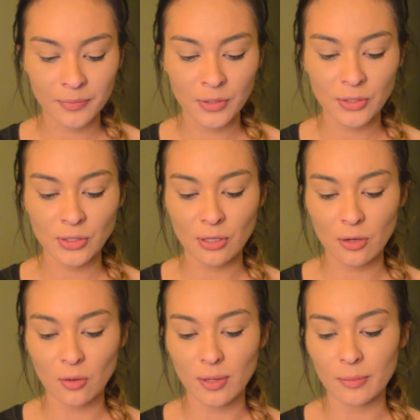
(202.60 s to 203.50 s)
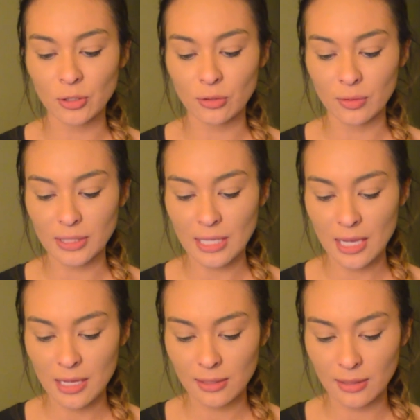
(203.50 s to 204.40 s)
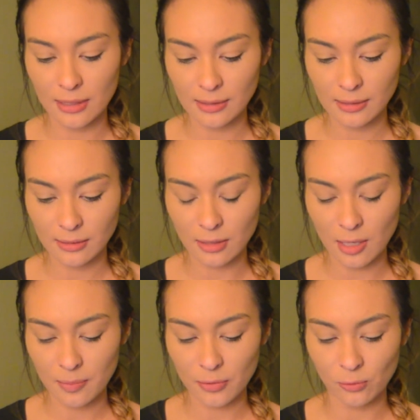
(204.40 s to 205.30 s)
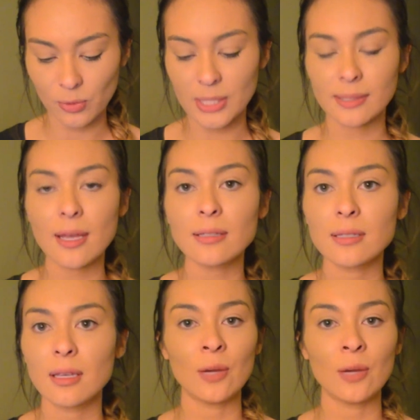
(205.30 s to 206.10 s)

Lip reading: So I'm just going to take this, stop, reset.